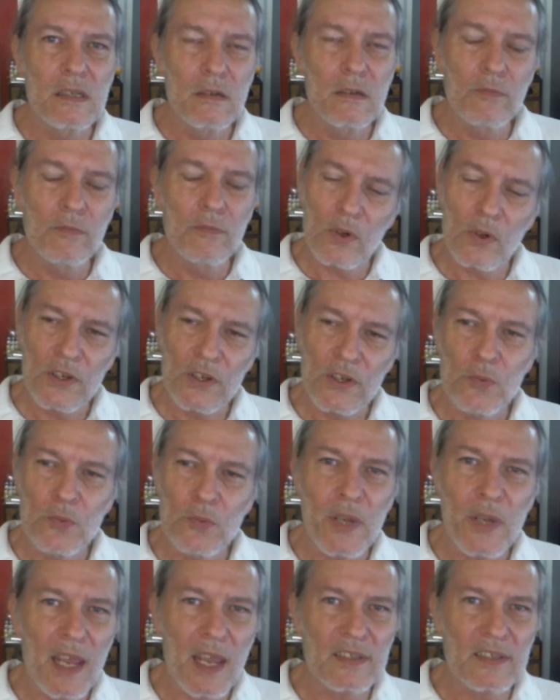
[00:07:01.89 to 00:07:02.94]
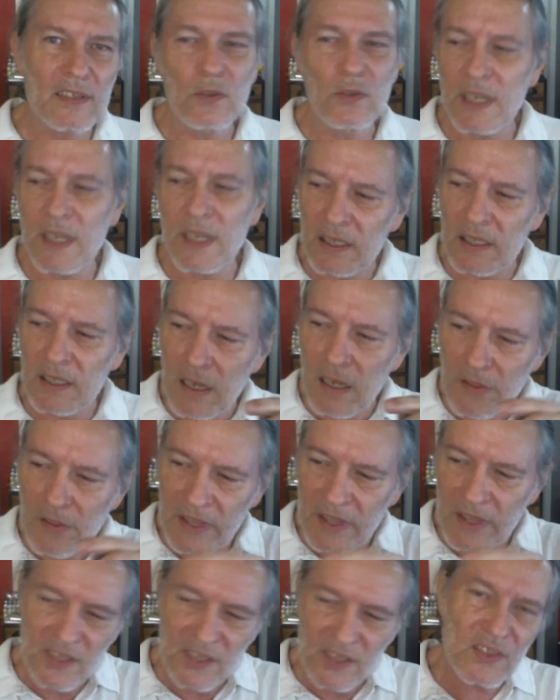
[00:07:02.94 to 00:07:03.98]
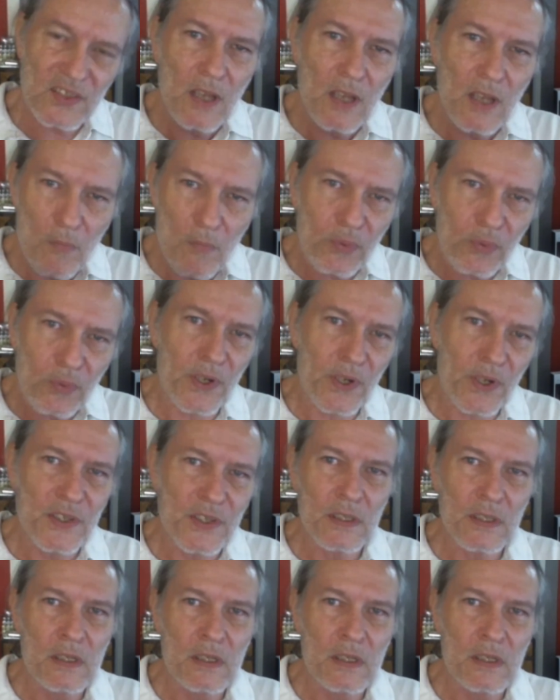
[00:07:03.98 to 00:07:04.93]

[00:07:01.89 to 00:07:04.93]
for UPS to get this printer.